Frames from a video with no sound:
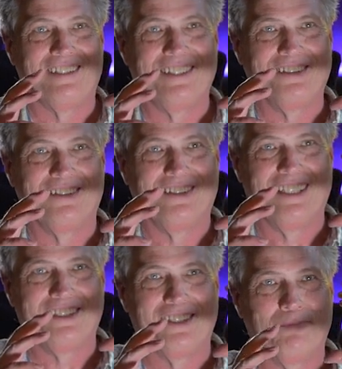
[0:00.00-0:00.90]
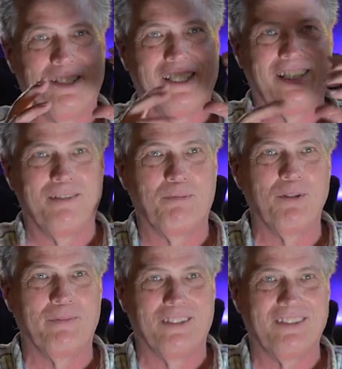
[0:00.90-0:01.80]
It doesn't look like something and then
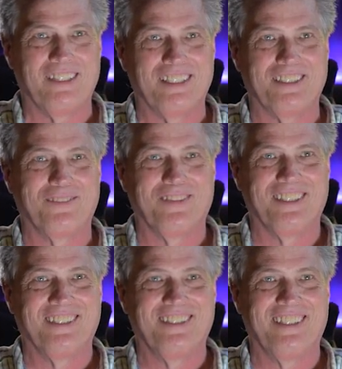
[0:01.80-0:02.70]
boom, it looks like something.